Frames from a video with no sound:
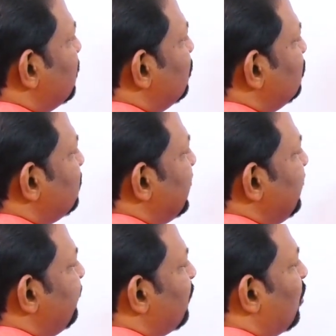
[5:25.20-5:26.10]
2,
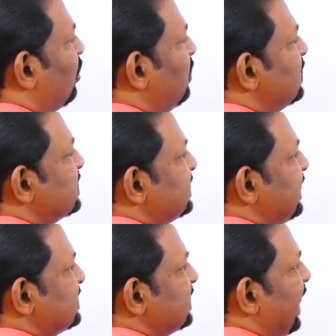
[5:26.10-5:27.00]
3, 4,
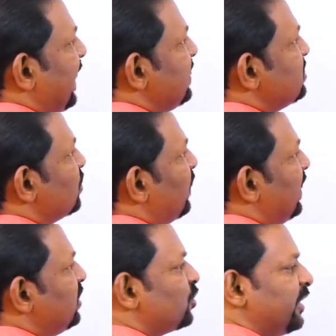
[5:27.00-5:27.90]
6, 8, 12
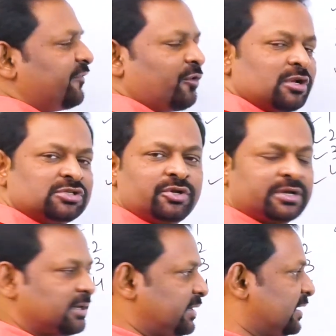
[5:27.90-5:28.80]
and 24 also
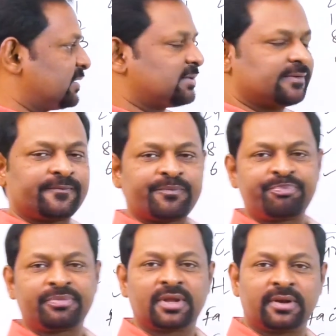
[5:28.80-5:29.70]
you can take it.
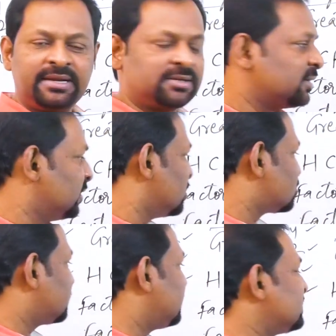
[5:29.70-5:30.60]
Right?
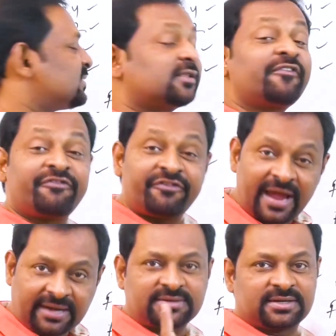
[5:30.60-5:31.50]
So these are the
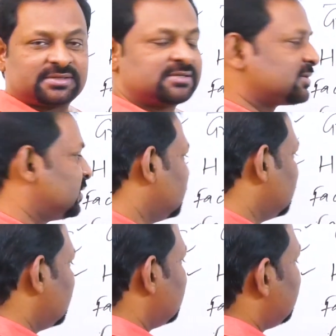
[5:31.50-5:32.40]
factors.
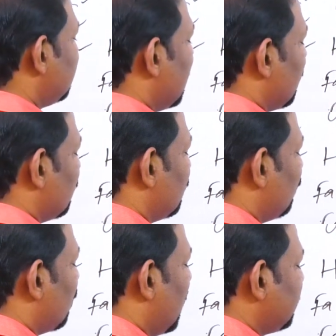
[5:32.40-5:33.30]
Now
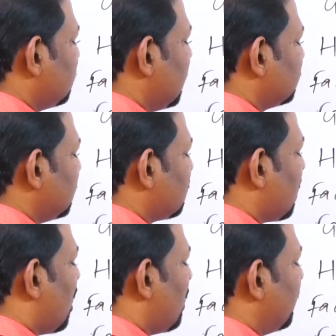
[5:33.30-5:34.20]
what are the
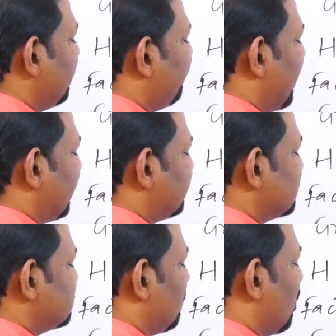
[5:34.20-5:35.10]
common
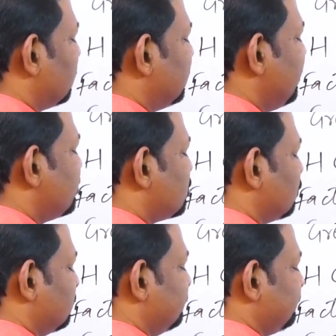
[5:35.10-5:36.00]
factors among these
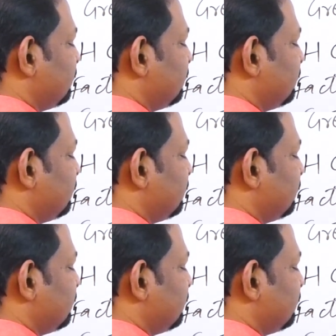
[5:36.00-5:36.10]
two?